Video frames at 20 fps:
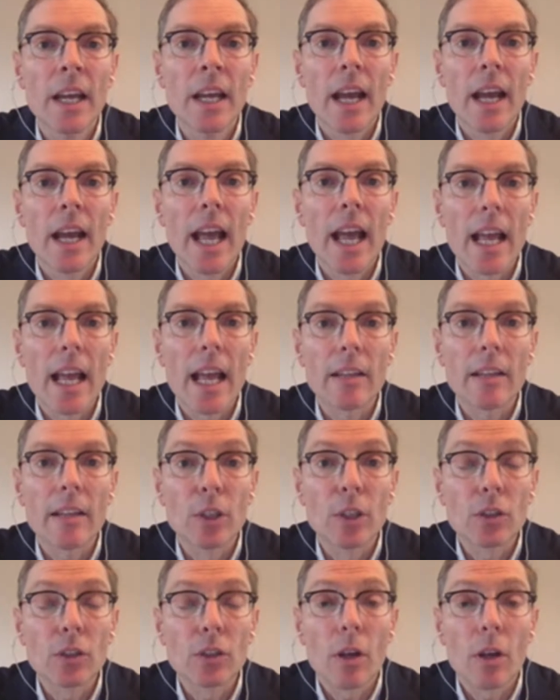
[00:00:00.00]
it
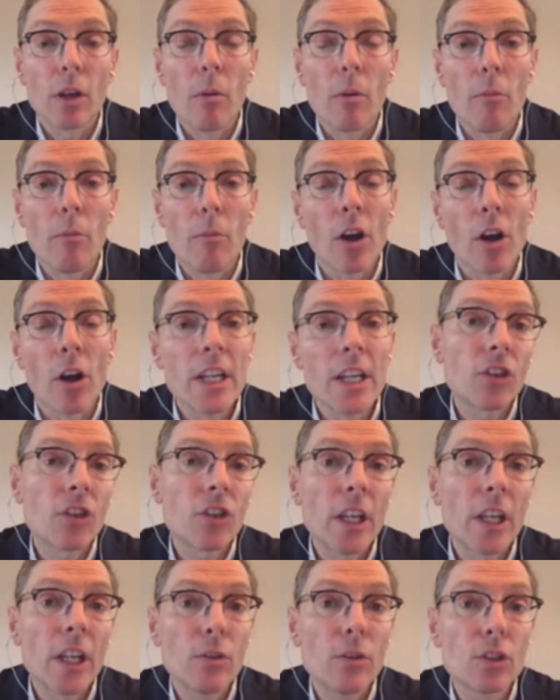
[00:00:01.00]
was
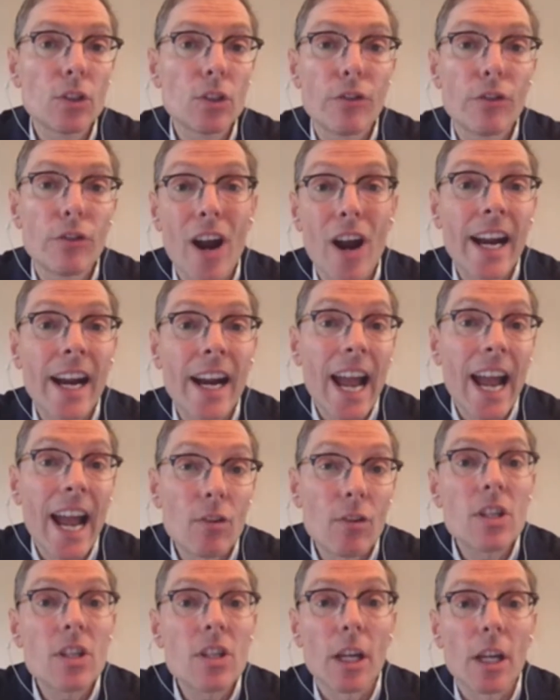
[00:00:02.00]
initially used for
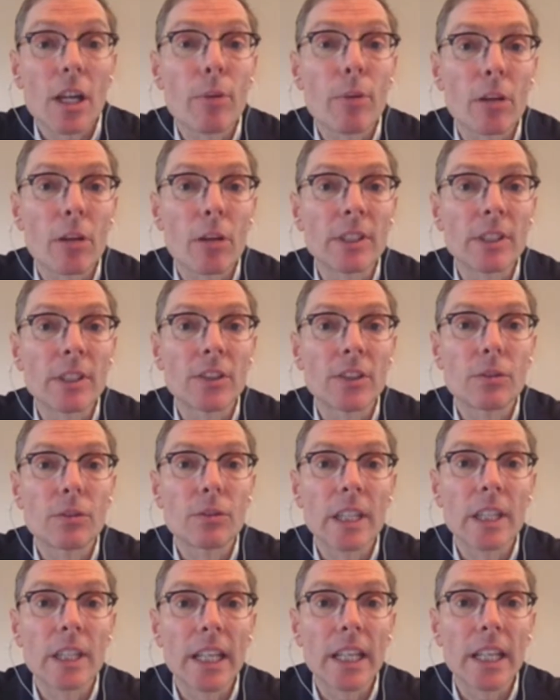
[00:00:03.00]
accounting purposes,
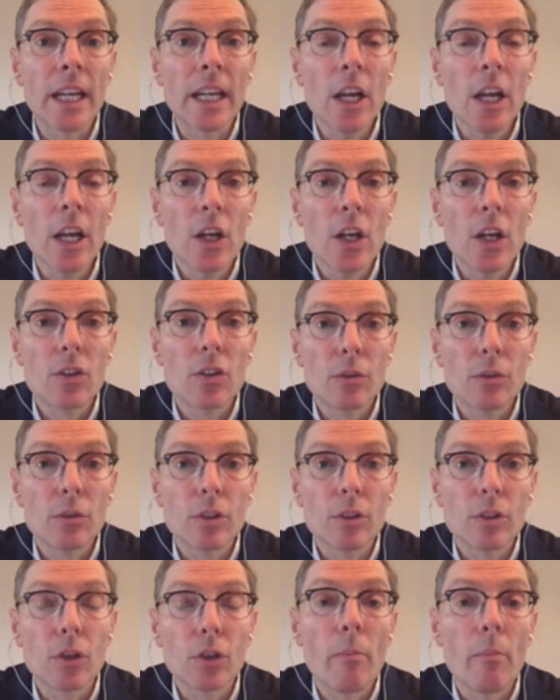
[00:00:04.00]
really,
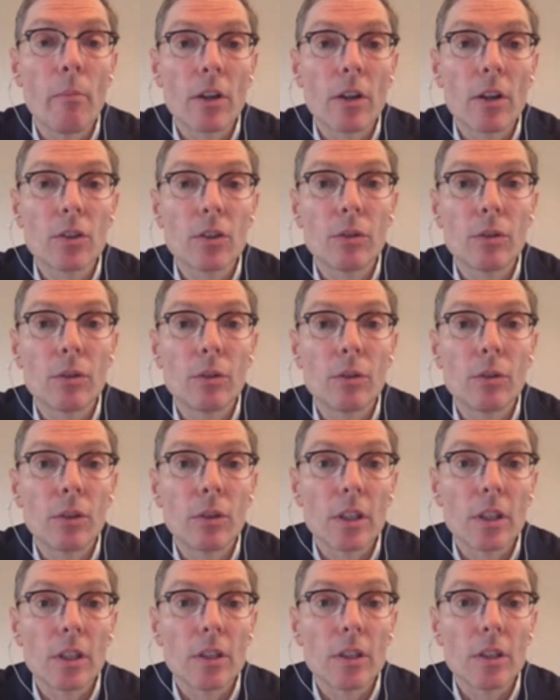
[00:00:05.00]

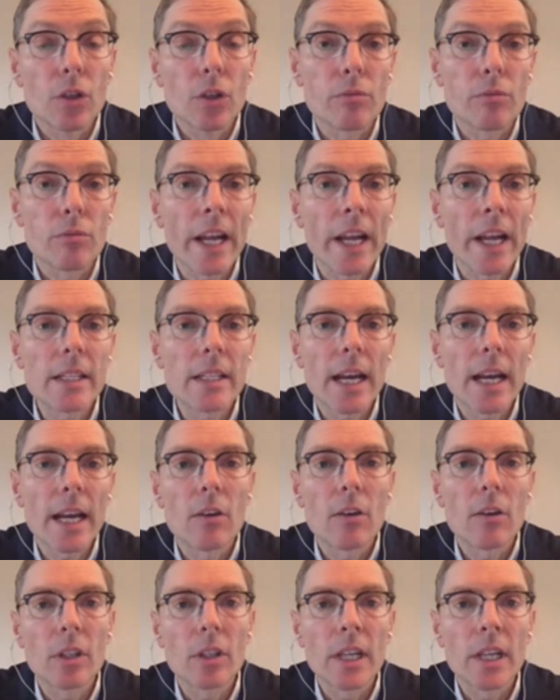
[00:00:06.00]
to write
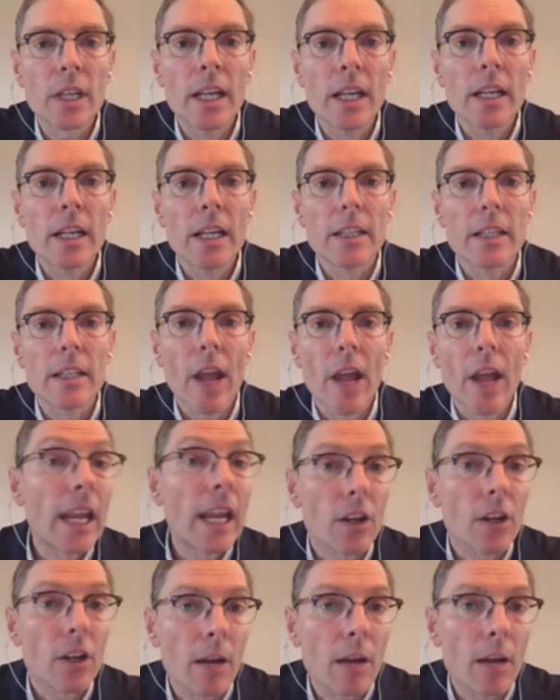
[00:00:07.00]
down
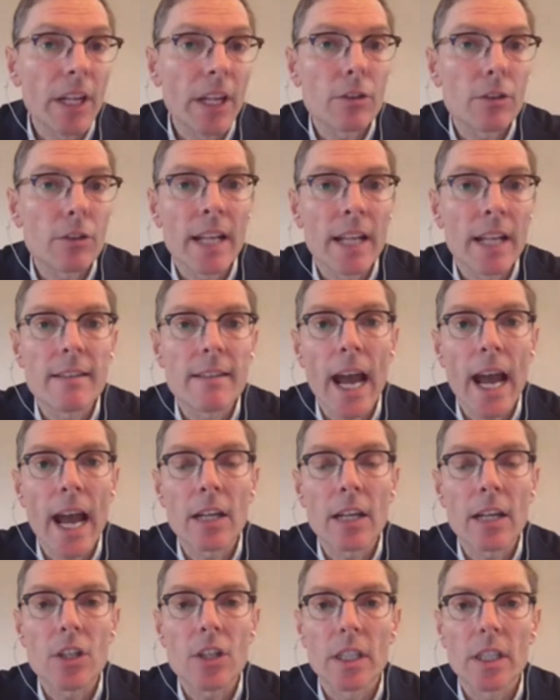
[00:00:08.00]
economic
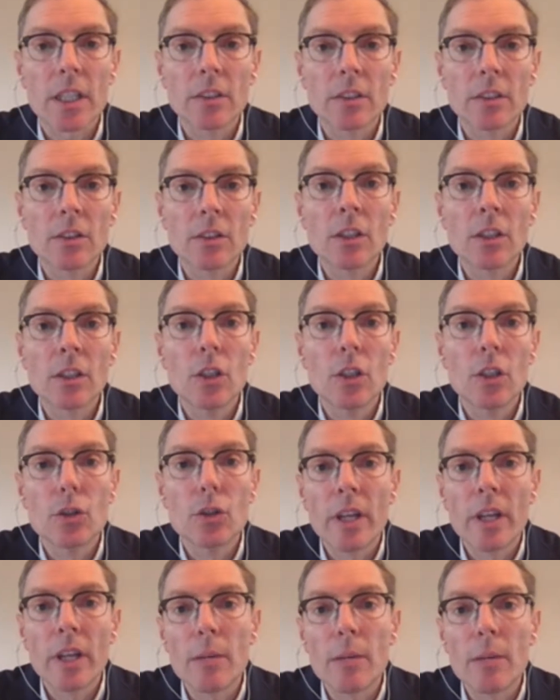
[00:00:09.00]
transactions, to
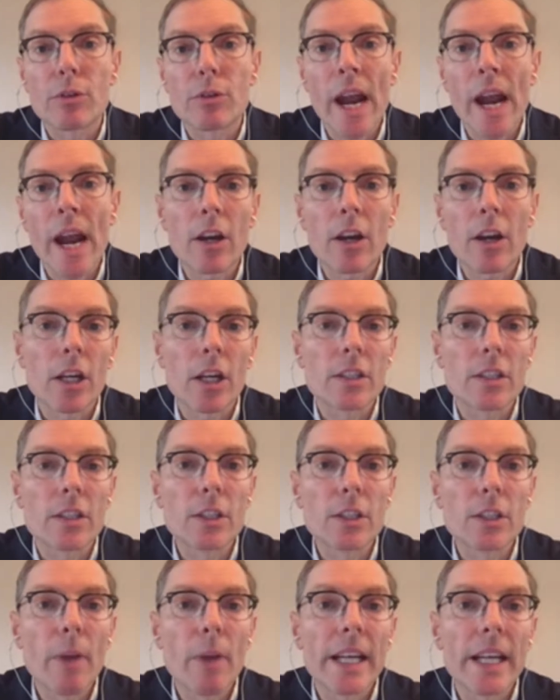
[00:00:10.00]
keep
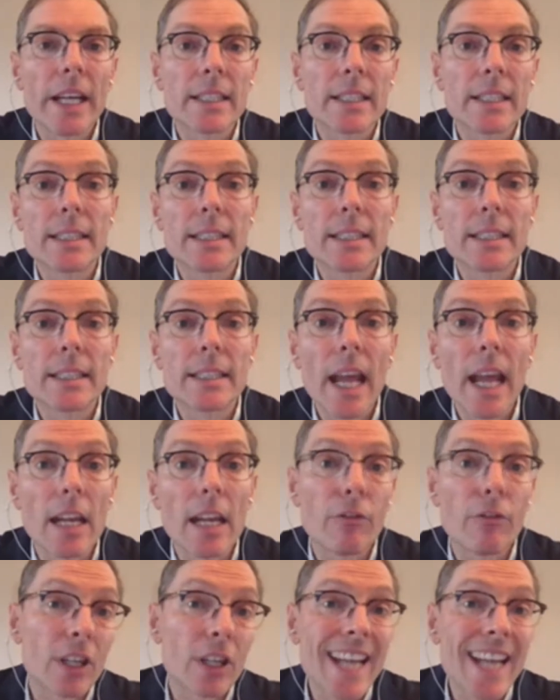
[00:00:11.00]
records by a state,
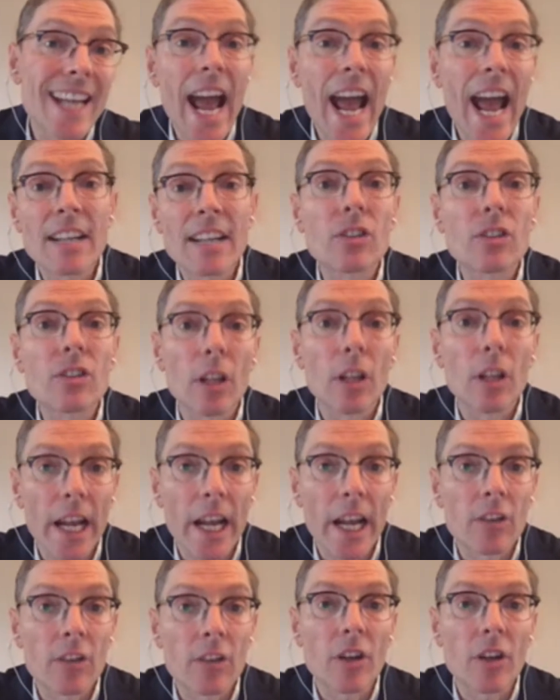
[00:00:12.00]
for tax
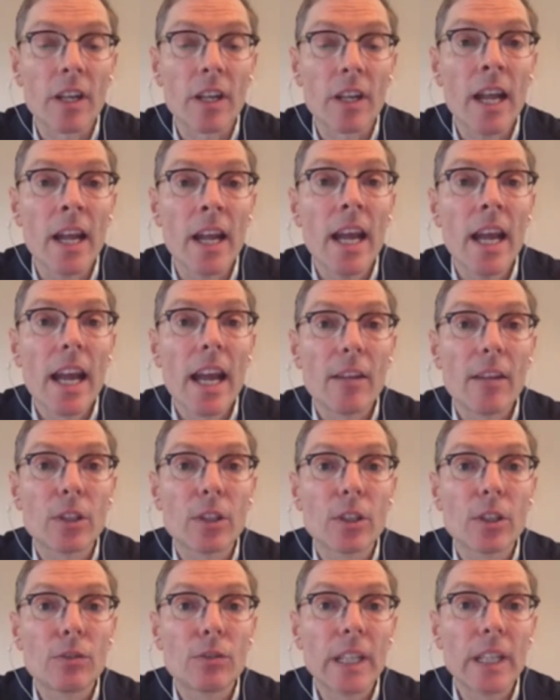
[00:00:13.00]
collection. It
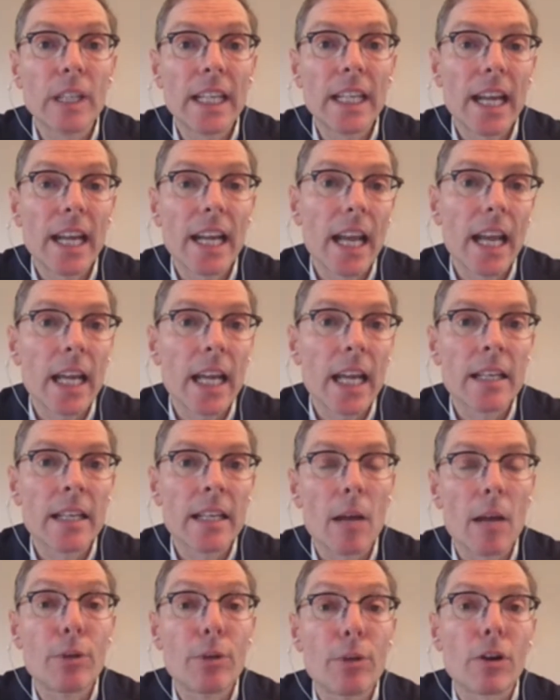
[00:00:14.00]
was really
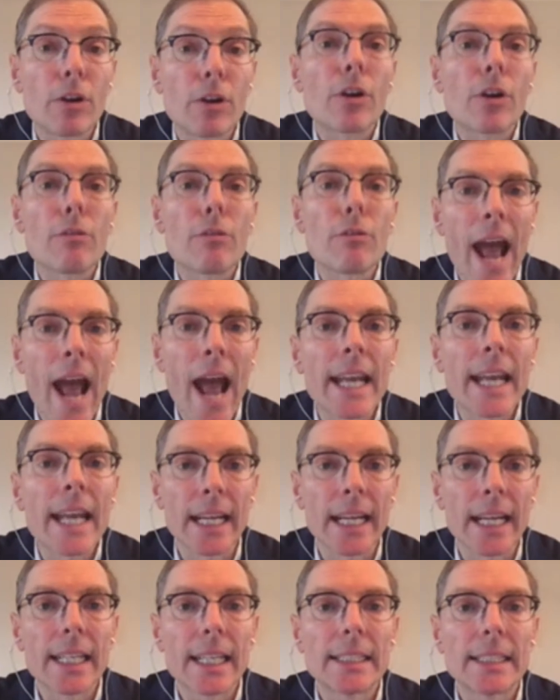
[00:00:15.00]
a
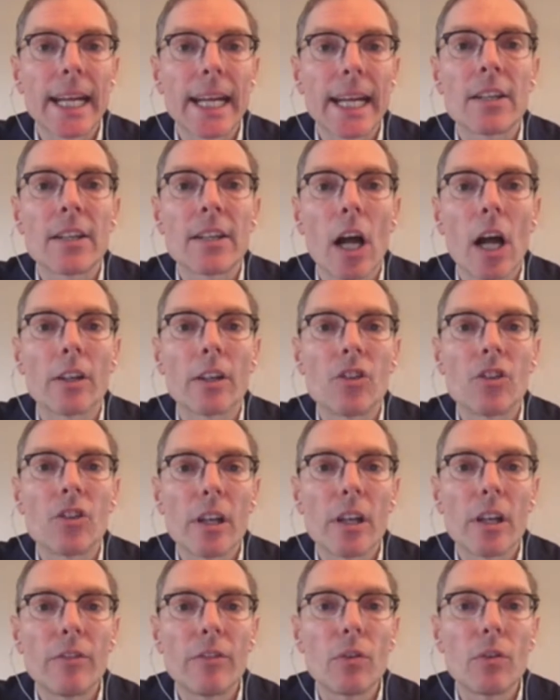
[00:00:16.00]
bureaucratic
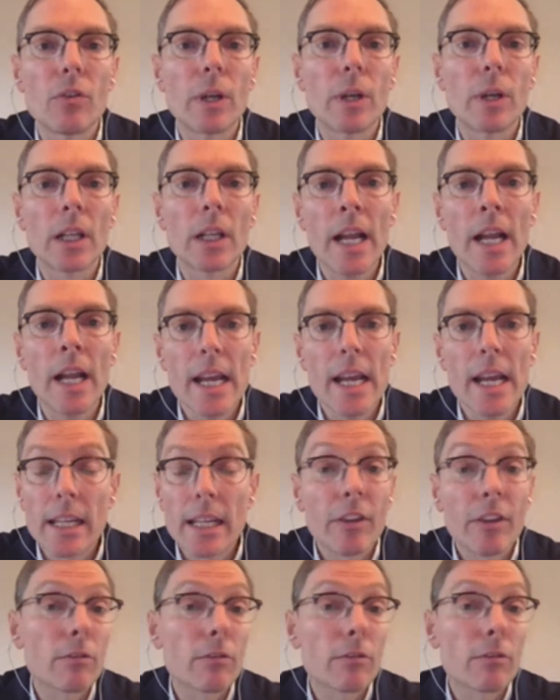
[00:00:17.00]
technology, if you will,
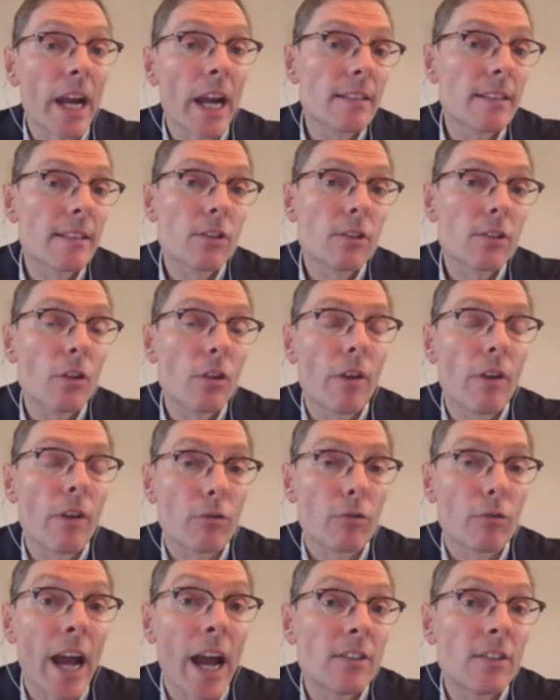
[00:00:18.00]
giving rise
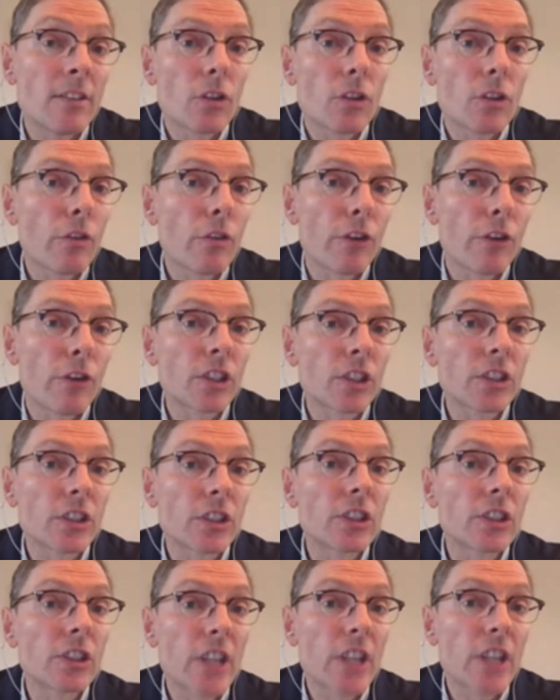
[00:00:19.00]
to the first
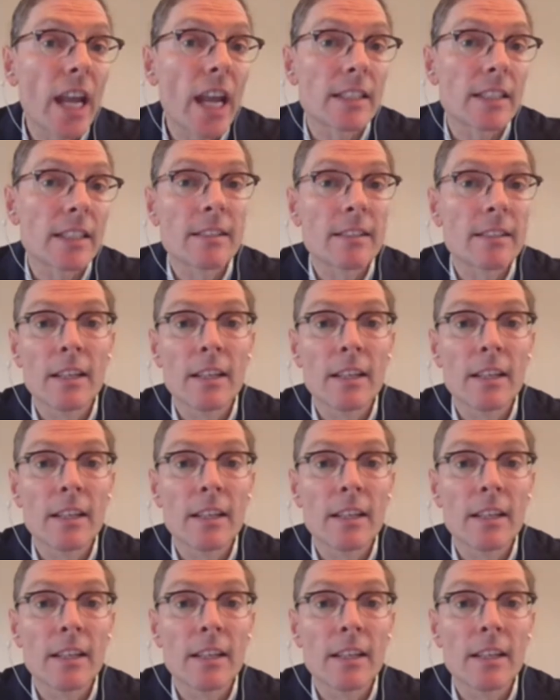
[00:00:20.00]
states.